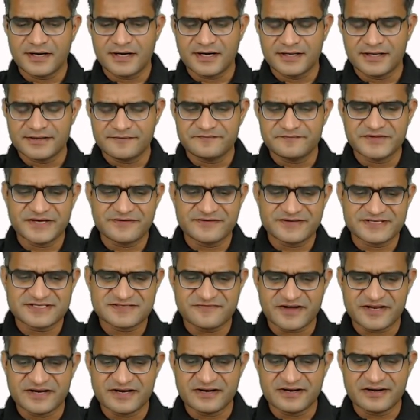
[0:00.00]
There was
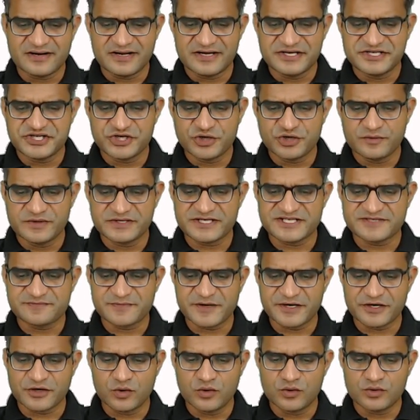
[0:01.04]
one issue with
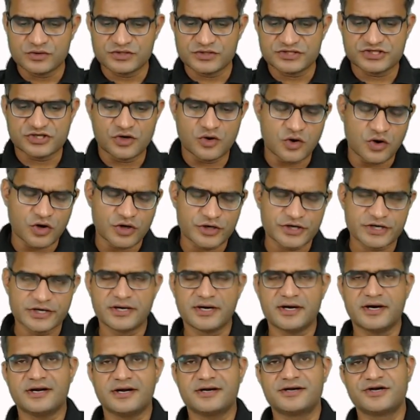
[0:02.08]
respect to slot
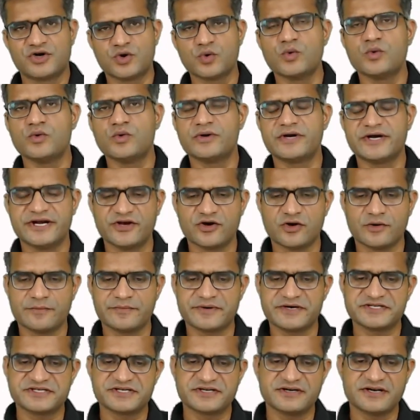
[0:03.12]
2 reading
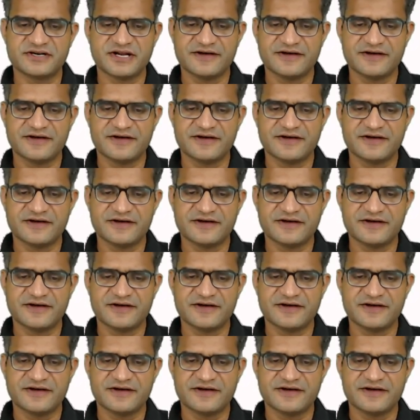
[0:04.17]
comprehension.